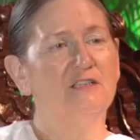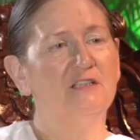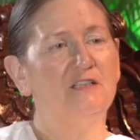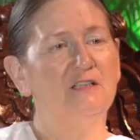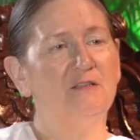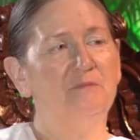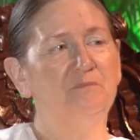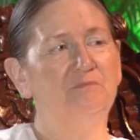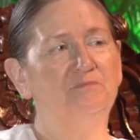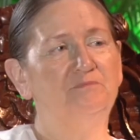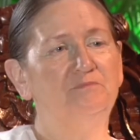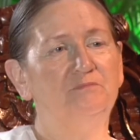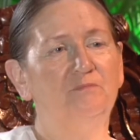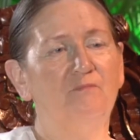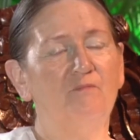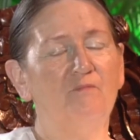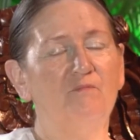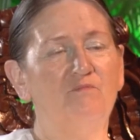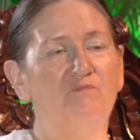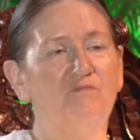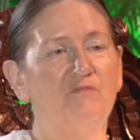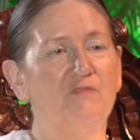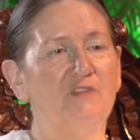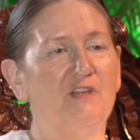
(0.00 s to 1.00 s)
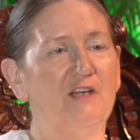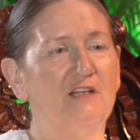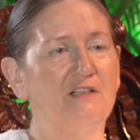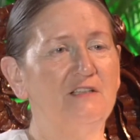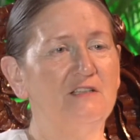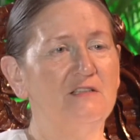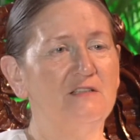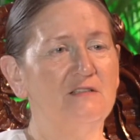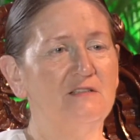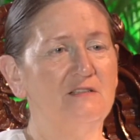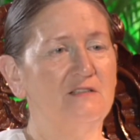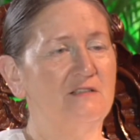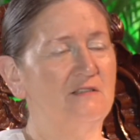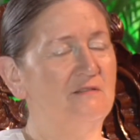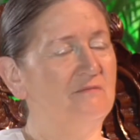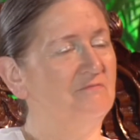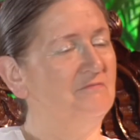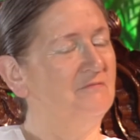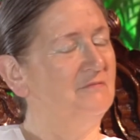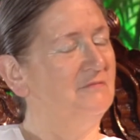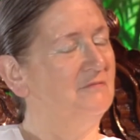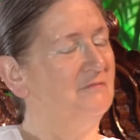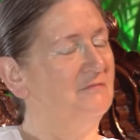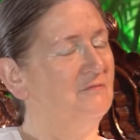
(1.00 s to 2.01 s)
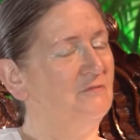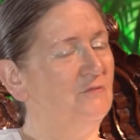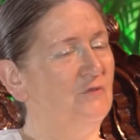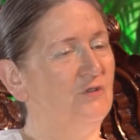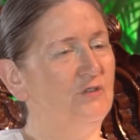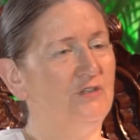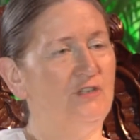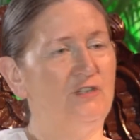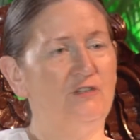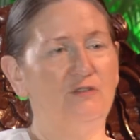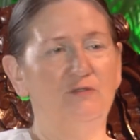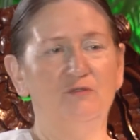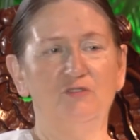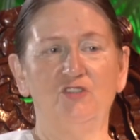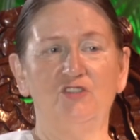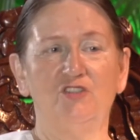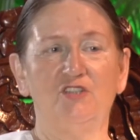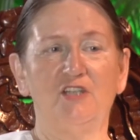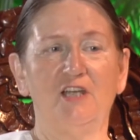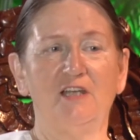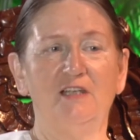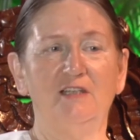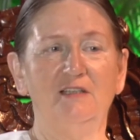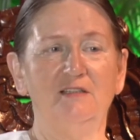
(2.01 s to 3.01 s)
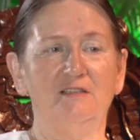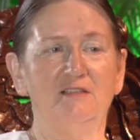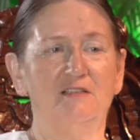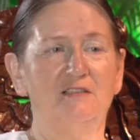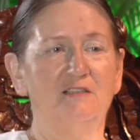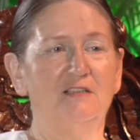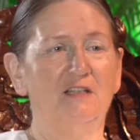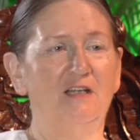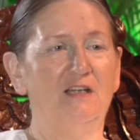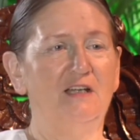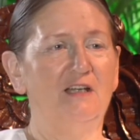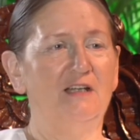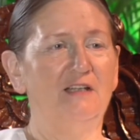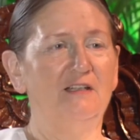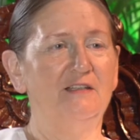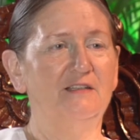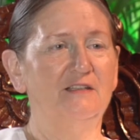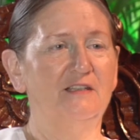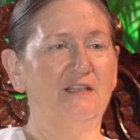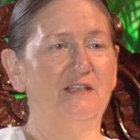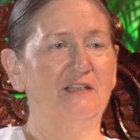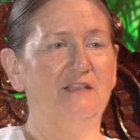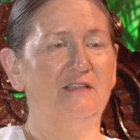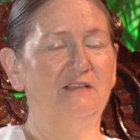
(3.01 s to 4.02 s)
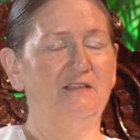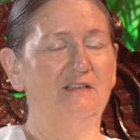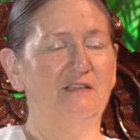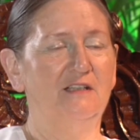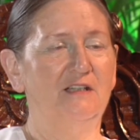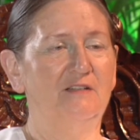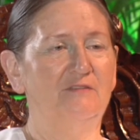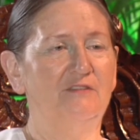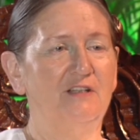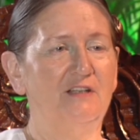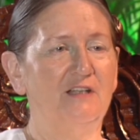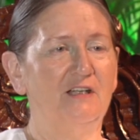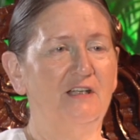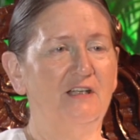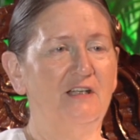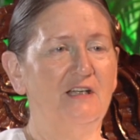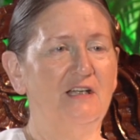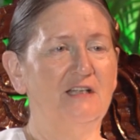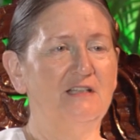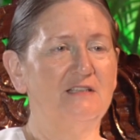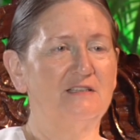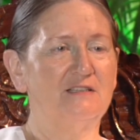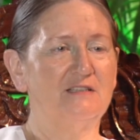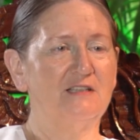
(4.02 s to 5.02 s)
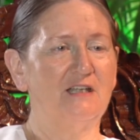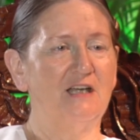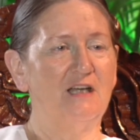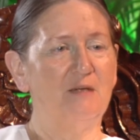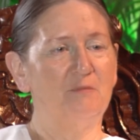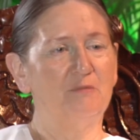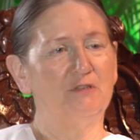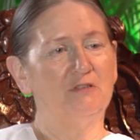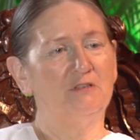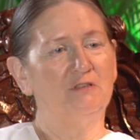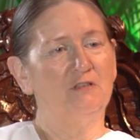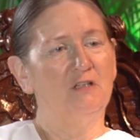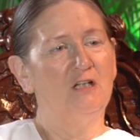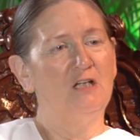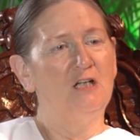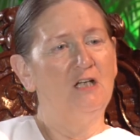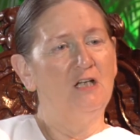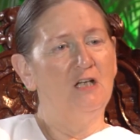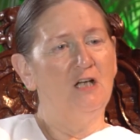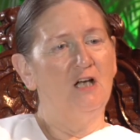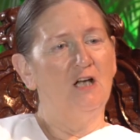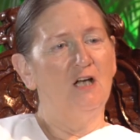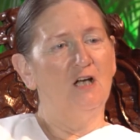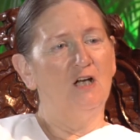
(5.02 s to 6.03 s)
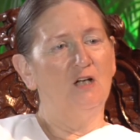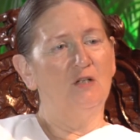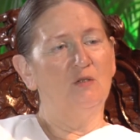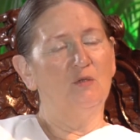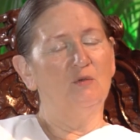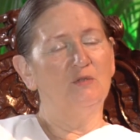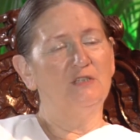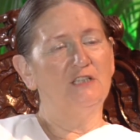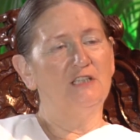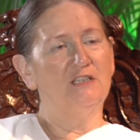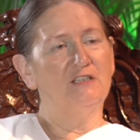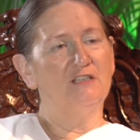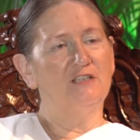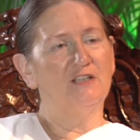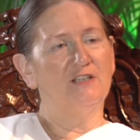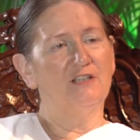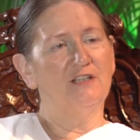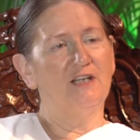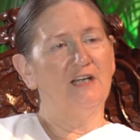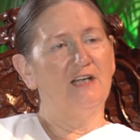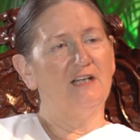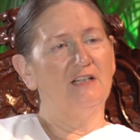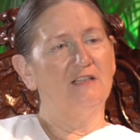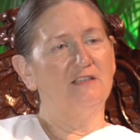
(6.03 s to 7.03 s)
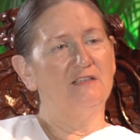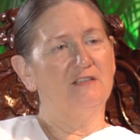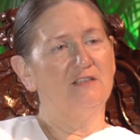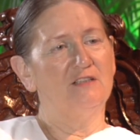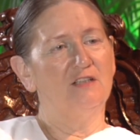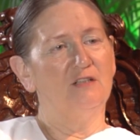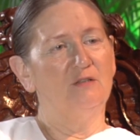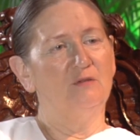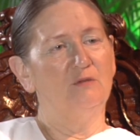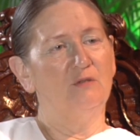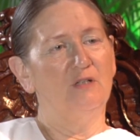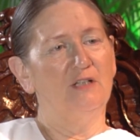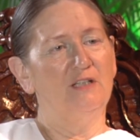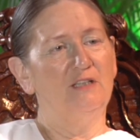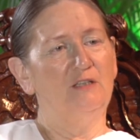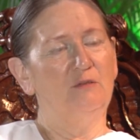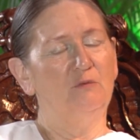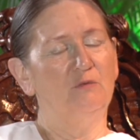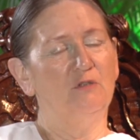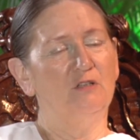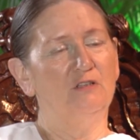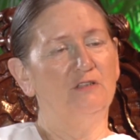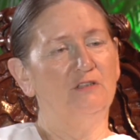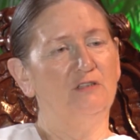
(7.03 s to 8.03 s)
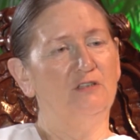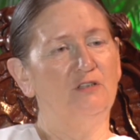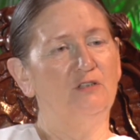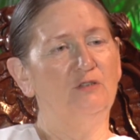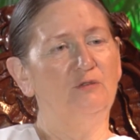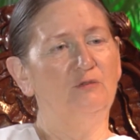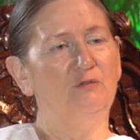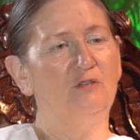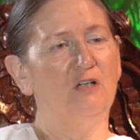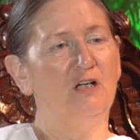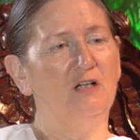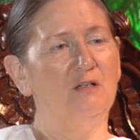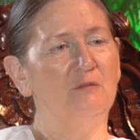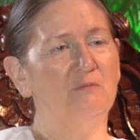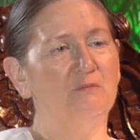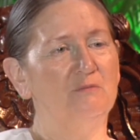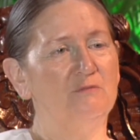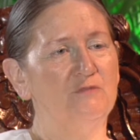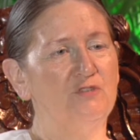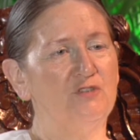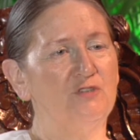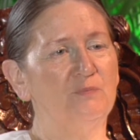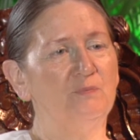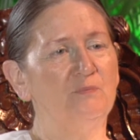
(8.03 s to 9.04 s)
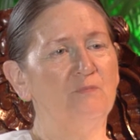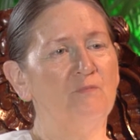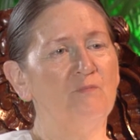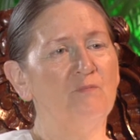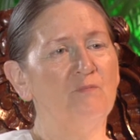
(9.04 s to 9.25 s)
that is what you state, and then everything has to happen according to that. So anyone who comes